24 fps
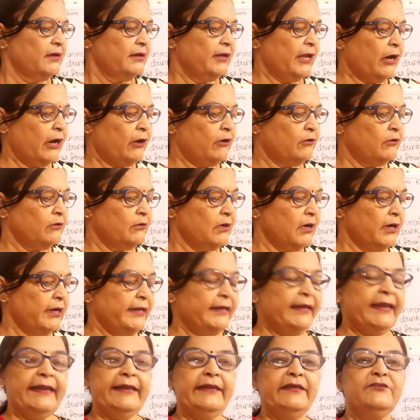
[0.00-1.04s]
Now,
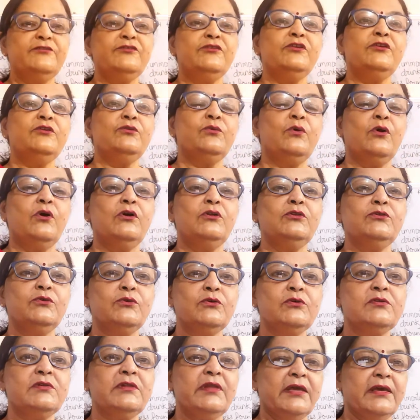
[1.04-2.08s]
in addition to all
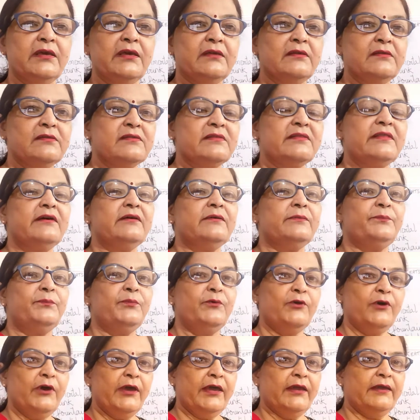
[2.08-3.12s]
those things, the
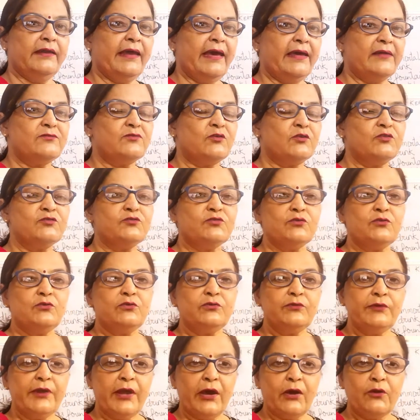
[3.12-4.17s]
poet has
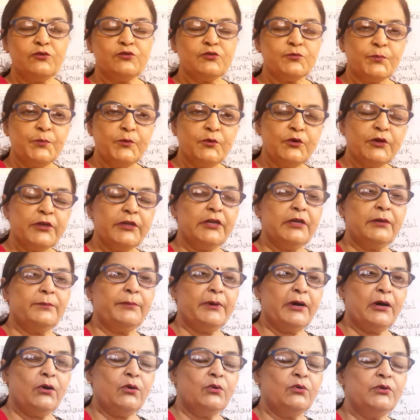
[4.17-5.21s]
also now spoken
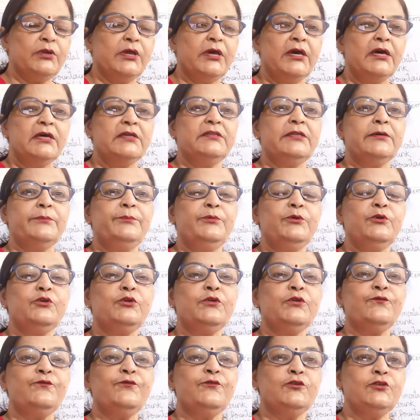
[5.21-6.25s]
about the
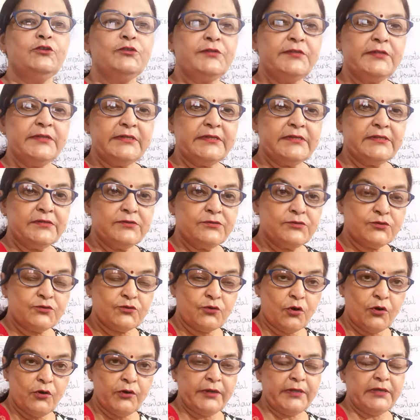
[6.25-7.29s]
beautiful
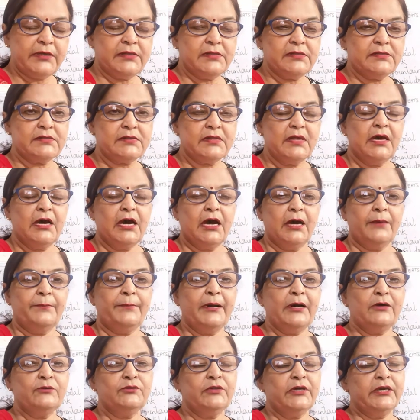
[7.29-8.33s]
stories
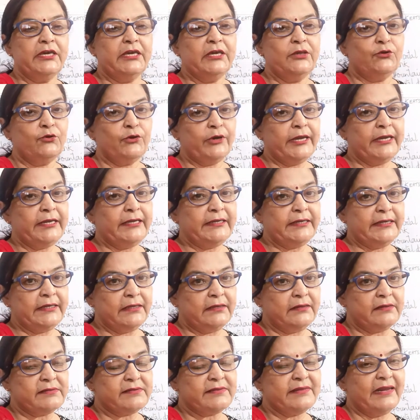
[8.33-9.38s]
about the heroic
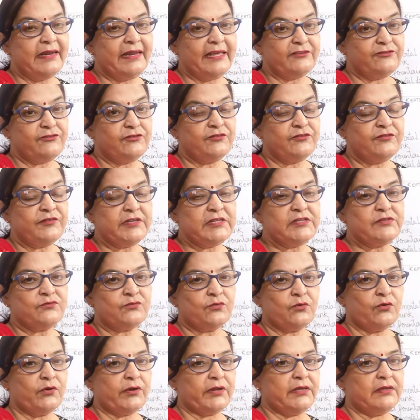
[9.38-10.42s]
deeds, the legendary
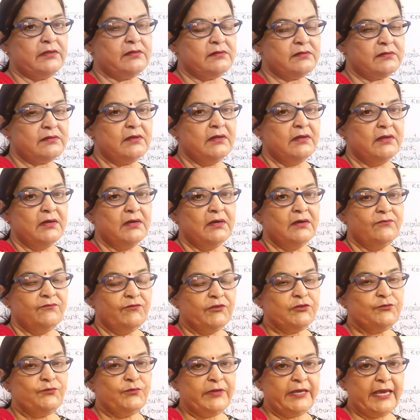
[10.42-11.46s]
stories
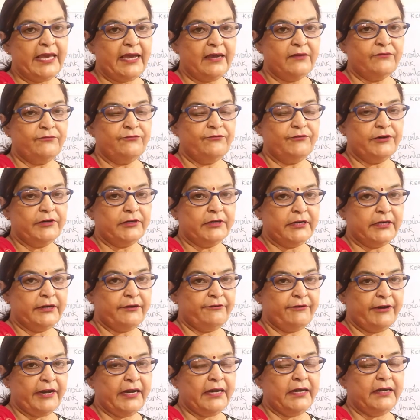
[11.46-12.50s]
which we have re
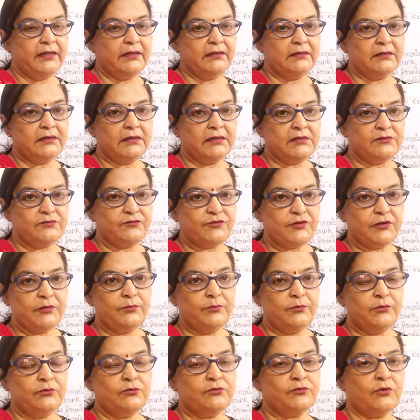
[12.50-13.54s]
read in the history
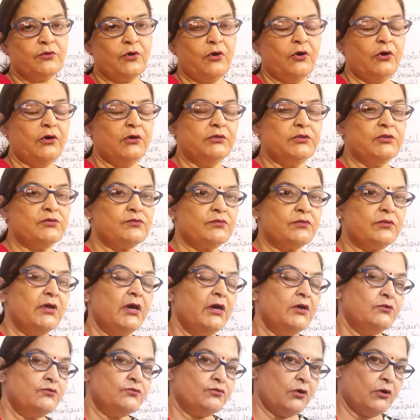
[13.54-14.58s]
books or the
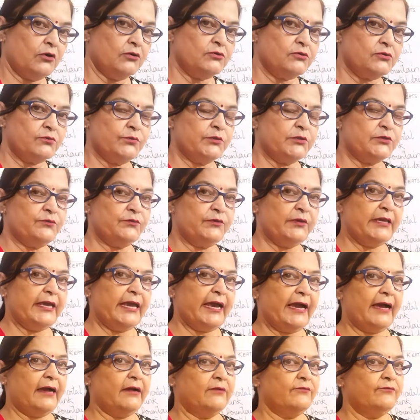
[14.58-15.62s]
songs which we
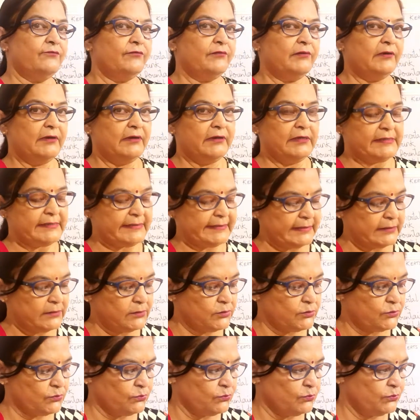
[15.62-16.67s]
have
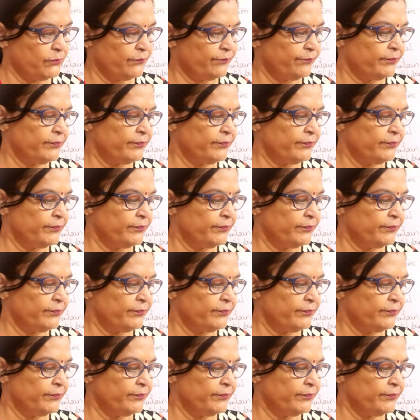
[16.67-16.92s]
listened to.